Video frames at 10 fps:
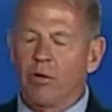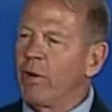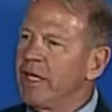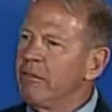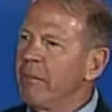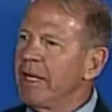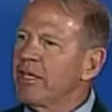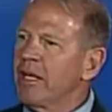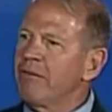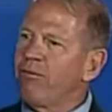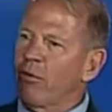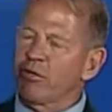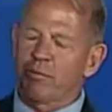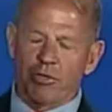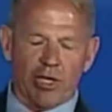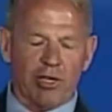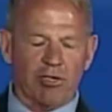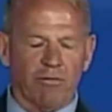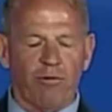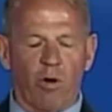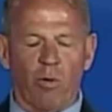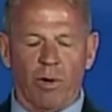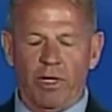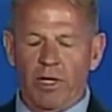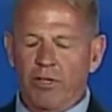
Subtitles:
We need to maintain force projection forward